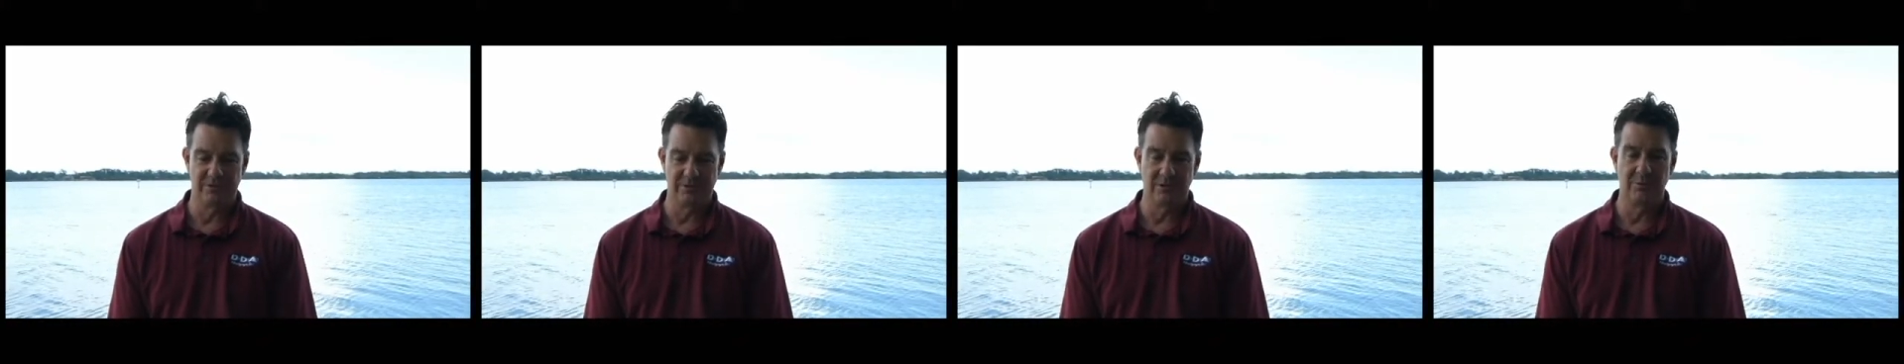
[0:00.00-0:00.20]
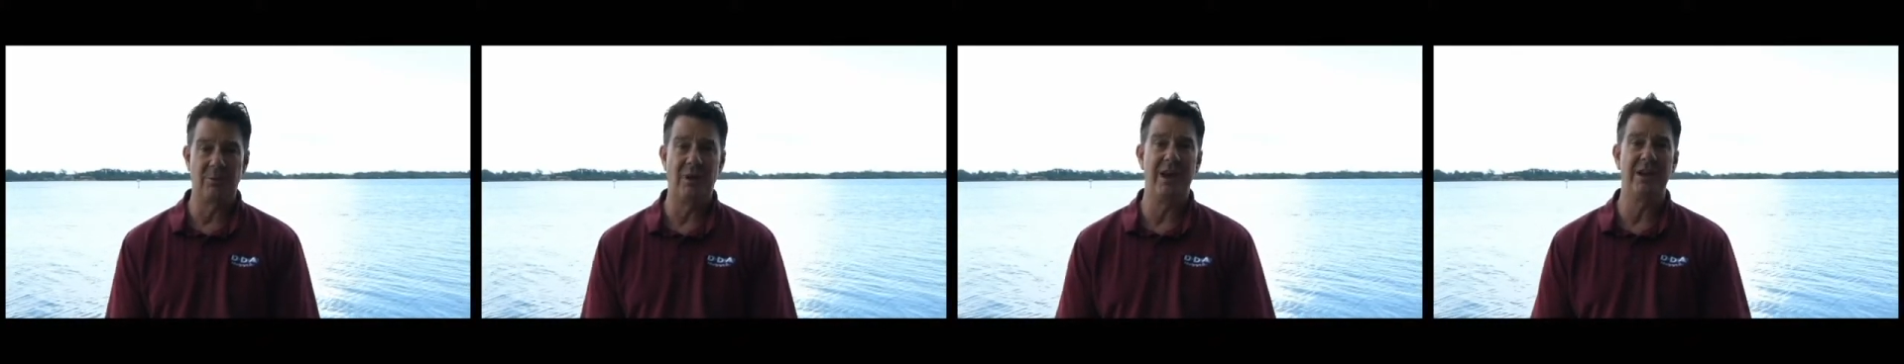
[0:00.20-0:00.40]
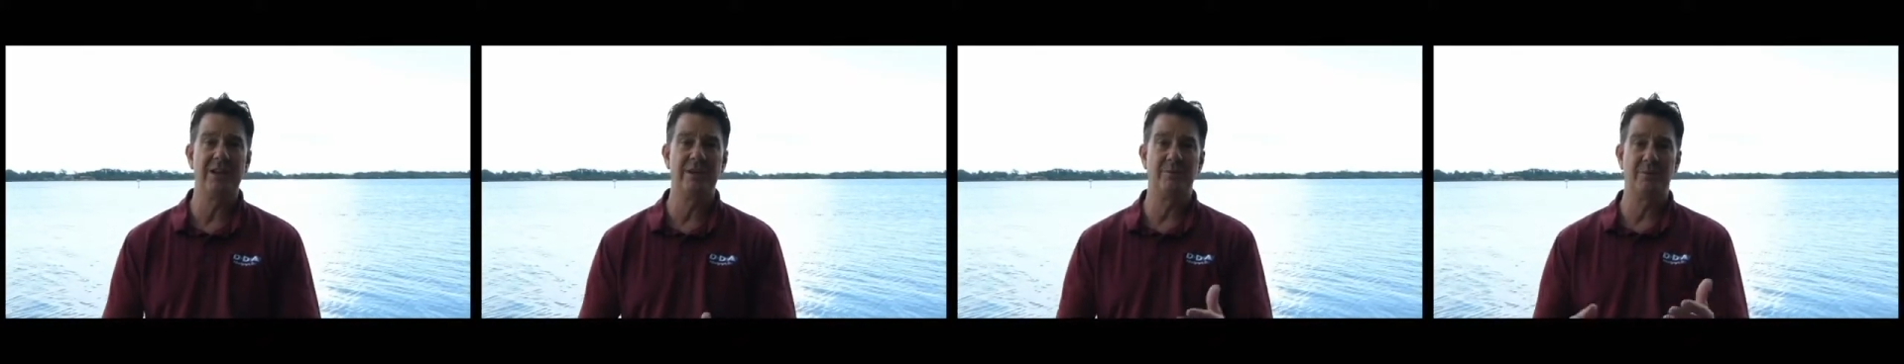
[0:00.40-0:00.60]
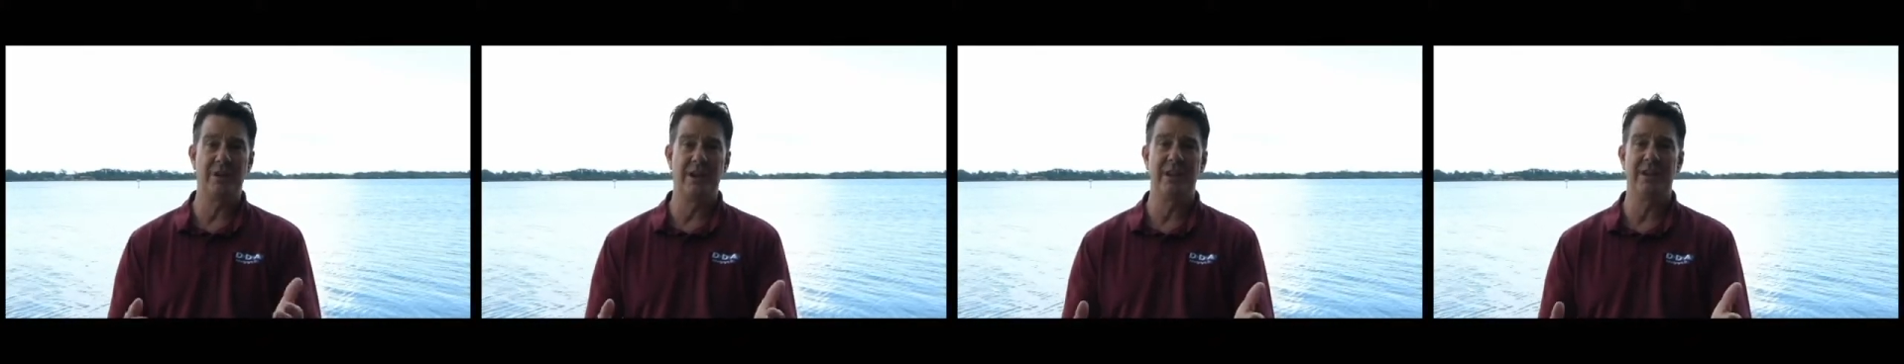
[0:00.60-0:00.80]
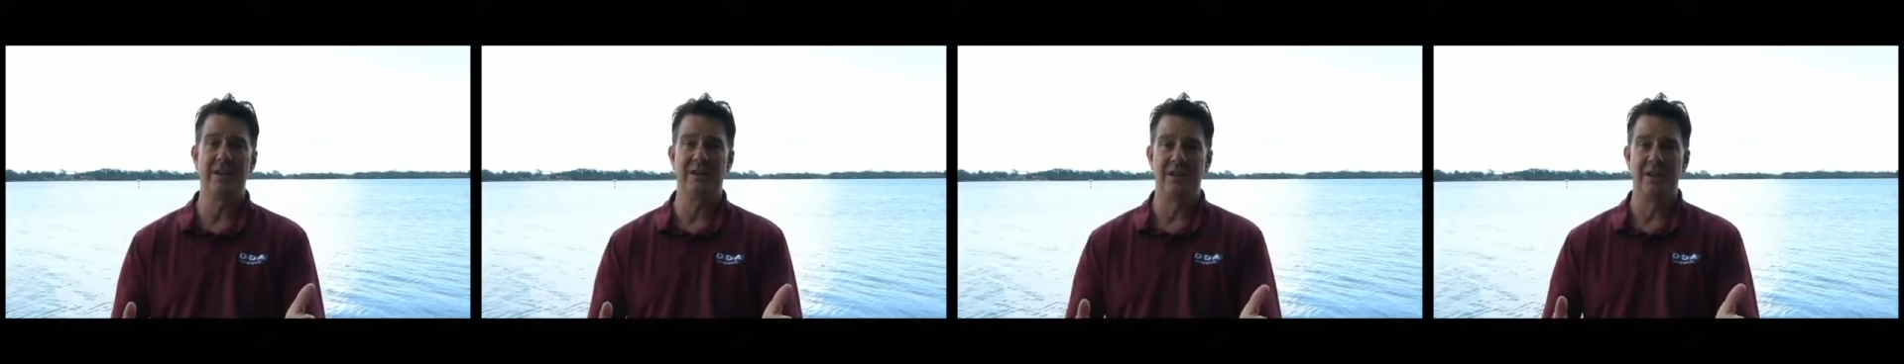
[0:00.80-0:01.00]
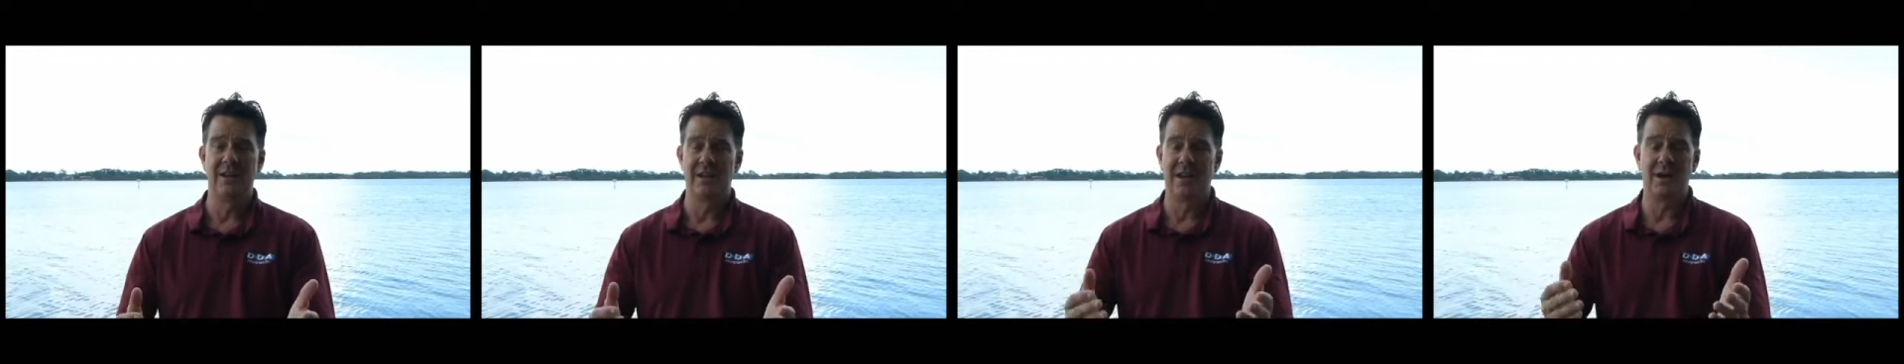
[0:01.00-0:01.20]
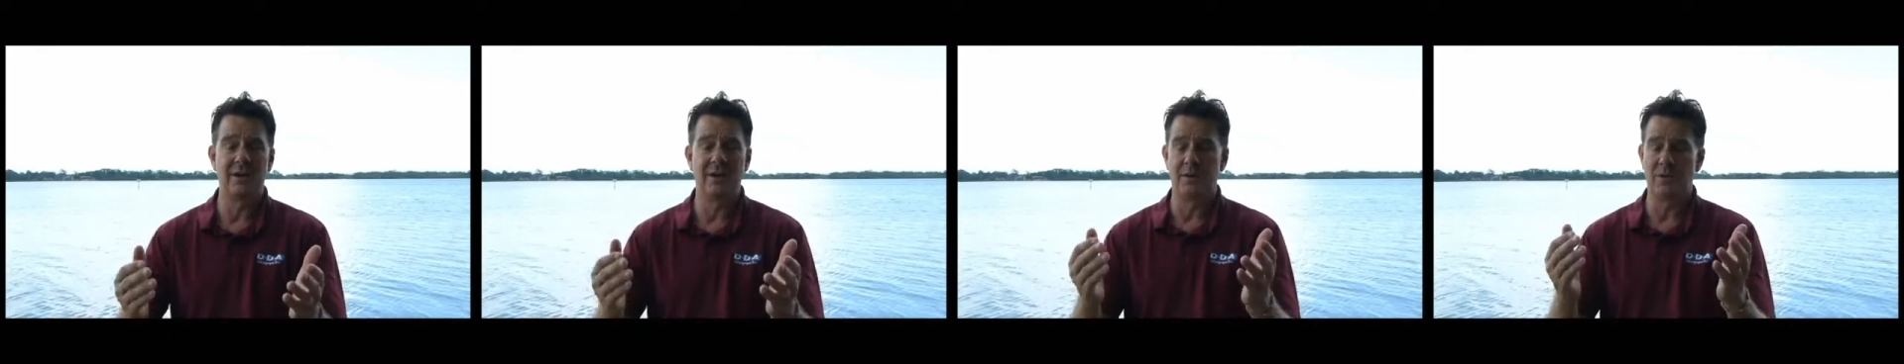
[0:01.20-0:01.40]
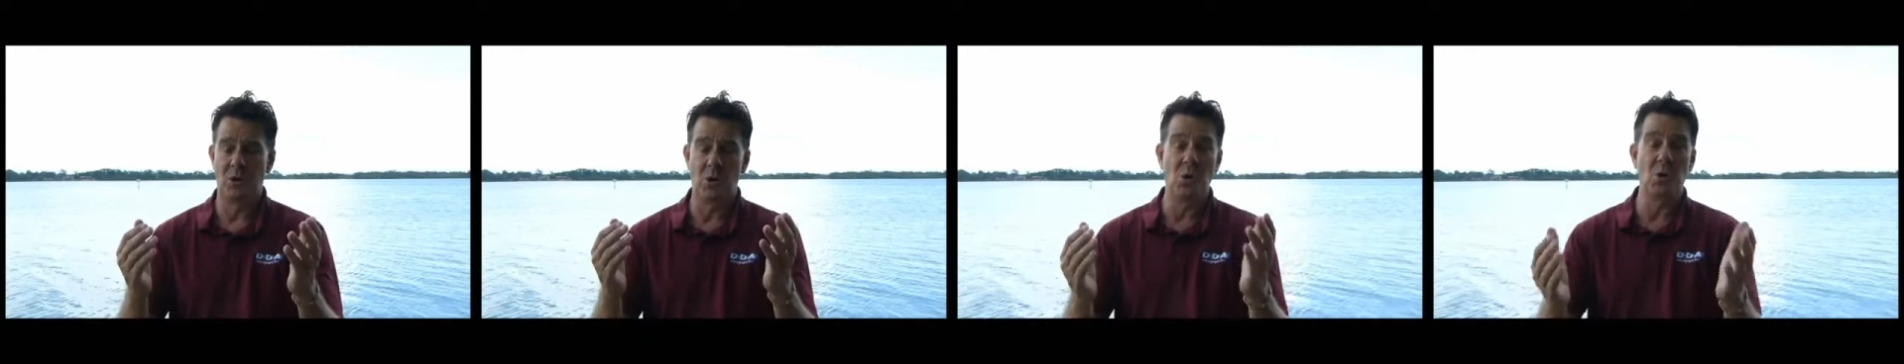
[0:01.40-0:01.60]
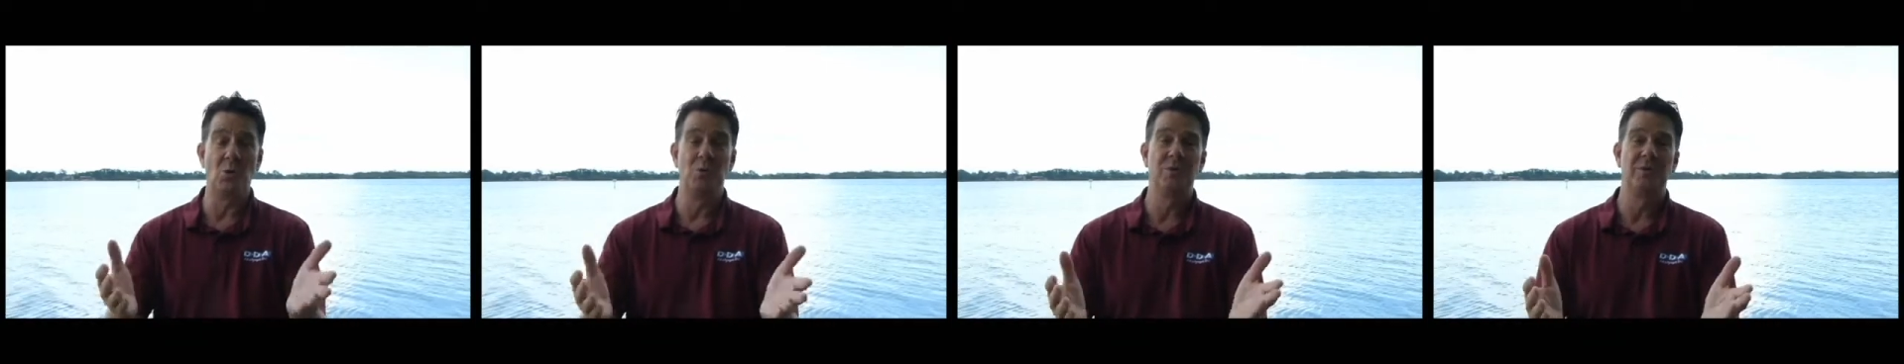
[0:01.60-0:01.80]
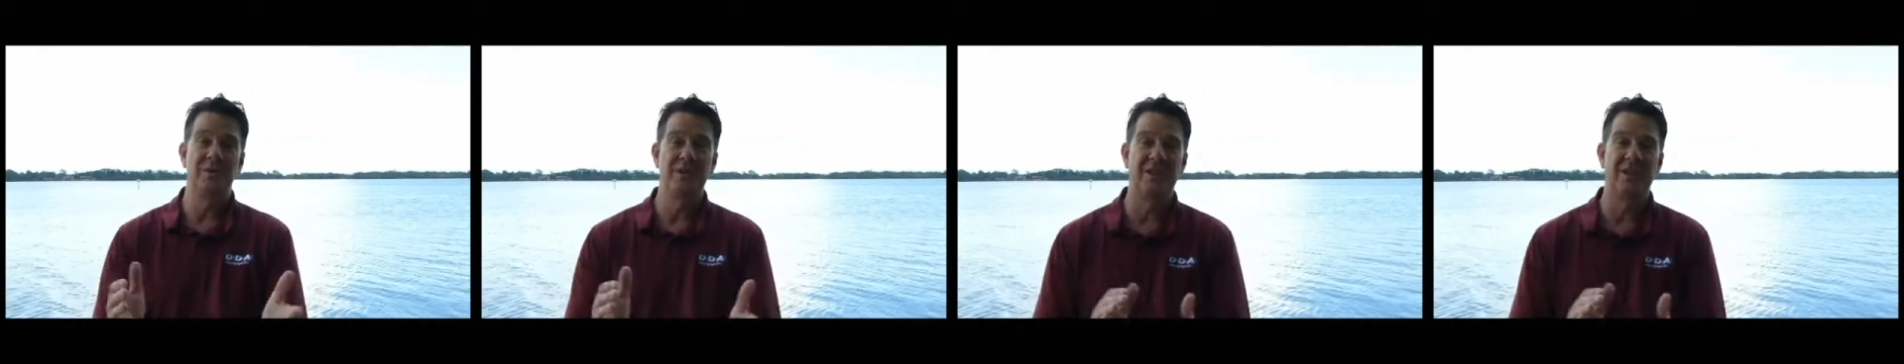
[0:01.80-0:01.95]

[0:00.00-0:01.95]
You're buying a home